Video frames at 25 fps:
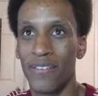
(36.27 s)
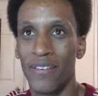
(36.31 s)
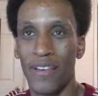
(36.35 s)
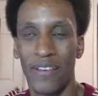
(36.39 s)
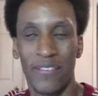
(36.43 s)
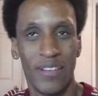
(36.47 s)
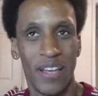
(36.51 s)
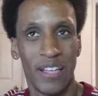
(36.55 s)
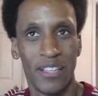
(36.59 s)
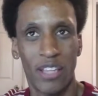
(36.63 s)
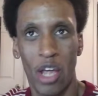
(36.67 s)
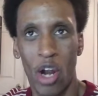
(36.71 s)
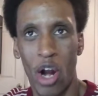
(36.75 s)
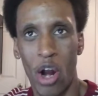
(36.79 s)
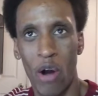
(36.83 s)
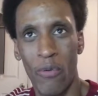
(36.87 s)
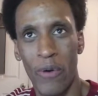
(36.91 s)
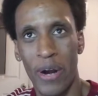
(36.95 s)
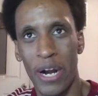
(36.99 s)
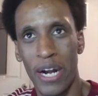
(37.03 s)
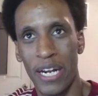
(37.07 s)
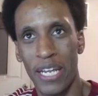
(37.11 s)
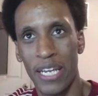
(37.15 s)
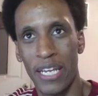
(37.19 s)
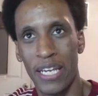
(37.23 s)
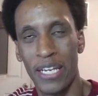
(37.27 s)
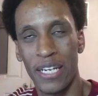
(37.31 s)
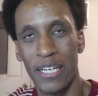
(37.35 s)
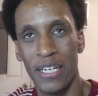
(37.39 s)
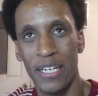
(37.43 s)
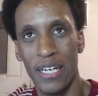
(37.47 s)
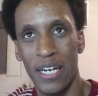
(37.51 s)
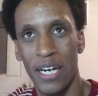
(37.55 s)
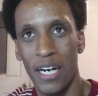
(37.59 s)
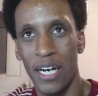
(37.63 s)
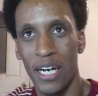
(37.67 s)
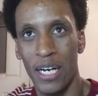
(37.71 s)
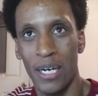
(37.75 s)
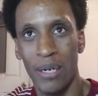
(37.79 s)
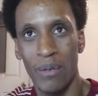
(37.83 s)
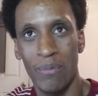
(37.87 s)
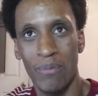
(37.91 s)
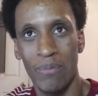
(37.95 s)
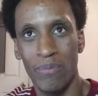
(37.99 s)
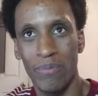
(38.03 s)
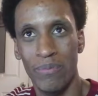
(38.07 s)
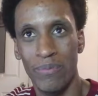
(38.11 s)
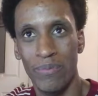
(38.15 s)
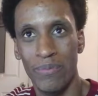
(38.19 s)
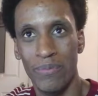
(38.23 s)
I said that already.
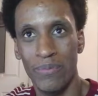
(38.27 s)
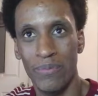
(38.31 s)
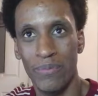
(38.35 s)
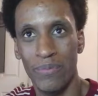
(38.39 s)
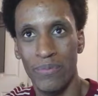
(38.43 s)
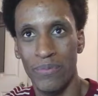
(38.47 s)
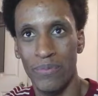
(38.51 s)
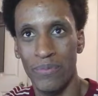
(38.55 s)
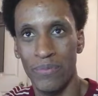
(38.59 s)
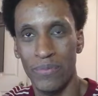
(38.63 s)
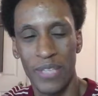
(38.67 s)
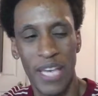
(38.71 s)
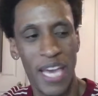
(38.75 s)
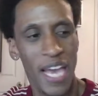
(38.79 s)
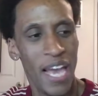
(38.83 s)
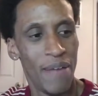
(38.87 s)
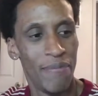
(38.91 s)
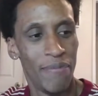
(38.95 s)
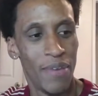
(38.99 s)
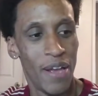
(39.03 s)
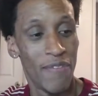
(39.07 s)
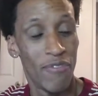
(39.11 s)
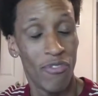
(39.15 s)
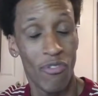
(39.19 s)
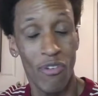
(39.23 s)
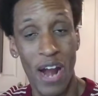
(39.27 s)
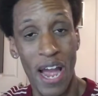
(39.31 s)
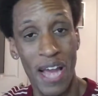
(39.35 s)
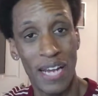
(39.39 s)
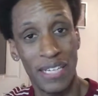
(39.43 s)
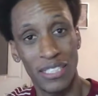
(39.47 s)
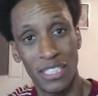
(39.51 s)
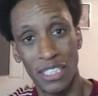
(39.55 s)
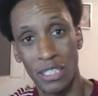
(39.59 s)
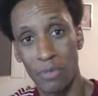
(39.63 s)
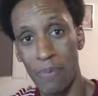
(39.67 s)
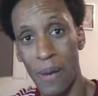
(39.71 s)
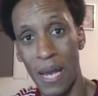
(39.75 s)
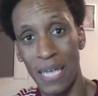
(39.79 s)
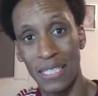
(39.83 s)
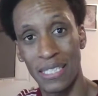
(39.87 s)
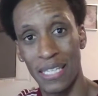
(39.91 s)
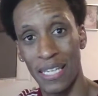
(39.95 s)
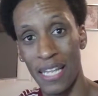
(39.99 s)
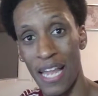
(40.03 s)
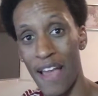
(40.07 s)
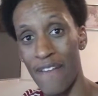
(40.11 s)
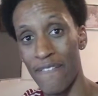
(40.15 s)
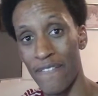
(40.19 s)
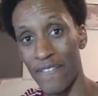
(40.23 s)
Yeah, man, variety is the spice of
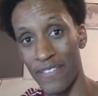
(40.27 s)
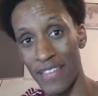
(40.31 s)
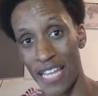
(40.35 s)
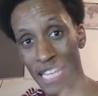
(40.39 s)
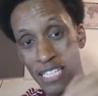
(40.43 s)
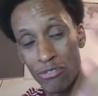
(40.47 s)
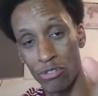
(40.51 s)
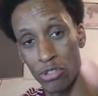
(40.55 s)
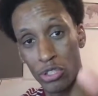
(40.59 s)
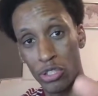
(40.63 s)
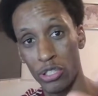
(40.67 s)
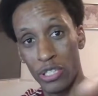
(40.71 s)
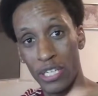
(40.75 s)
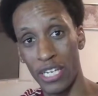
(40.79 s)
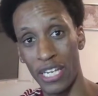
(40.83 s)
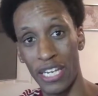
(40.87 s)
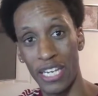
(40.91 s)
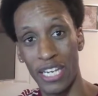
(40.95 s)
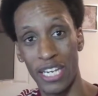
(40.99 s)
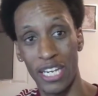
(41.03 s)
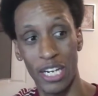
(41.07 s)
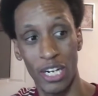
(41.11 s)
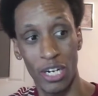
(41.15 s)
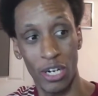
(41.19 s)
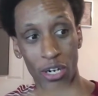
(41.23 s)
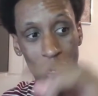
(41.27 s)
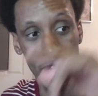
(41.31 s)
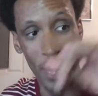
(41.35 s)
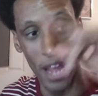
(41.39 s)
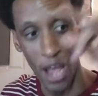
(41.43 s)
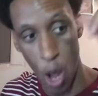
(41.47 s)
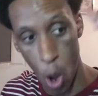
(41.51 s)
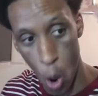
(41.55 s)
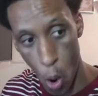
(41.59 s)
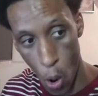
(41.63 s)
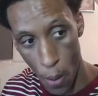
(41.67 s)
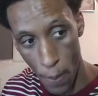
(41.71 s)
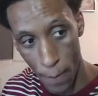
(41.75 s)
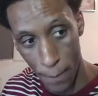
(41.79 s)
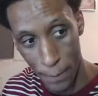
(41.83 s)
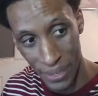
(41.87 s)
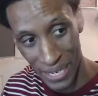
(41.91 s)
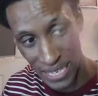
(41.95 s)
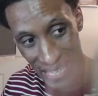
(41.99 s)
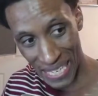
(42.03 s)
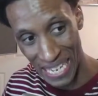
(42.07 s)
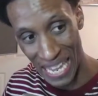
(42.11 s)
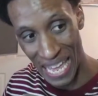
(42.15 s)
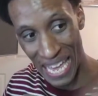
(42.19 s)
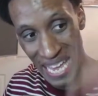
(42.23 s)
life, and that's what you get here on
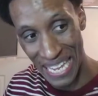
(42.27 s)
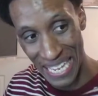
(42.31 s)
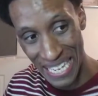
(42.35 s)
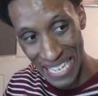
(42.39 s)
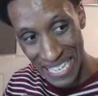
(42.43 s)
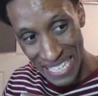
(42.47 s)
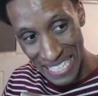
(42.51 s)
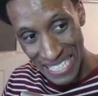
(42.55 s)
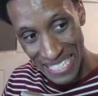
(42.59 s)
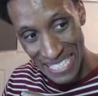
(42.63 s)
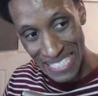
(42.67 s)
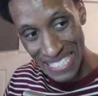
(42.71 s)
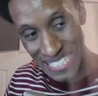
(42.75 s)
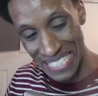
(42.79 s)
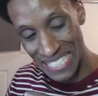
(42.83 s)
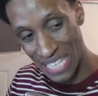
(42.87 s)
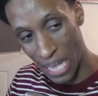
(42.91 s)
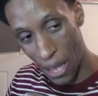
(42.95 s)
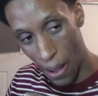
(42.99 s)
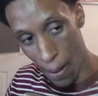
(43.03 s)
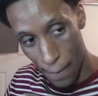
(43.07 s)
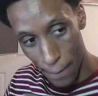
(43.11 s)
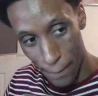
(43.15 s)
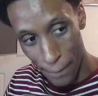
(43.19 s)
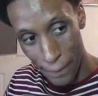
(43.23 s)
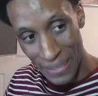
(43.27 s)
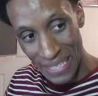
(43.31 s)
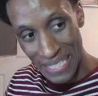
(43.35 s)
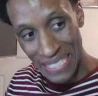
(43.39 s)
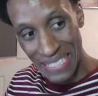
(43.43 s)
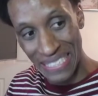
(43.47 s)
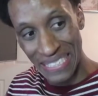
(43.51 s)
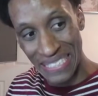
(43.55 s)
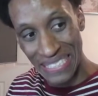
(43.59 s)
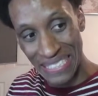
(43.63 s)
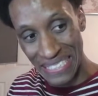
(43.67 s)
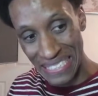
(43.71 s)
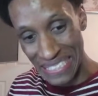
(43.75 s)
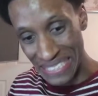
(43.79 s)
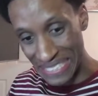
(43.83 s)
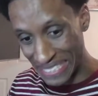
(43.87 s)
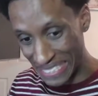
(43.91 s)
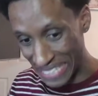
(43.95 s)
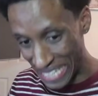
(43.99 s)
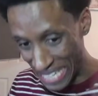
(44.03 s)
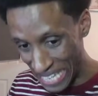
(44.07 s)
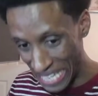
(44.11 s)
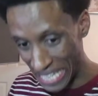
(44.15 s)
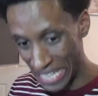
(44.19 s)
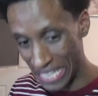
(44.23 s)
Play Some
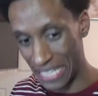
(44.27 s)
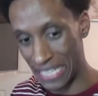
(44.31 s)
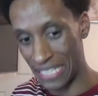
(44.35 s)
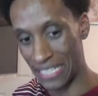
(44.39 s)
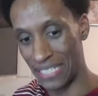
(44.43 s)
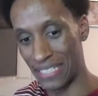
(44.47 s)
D.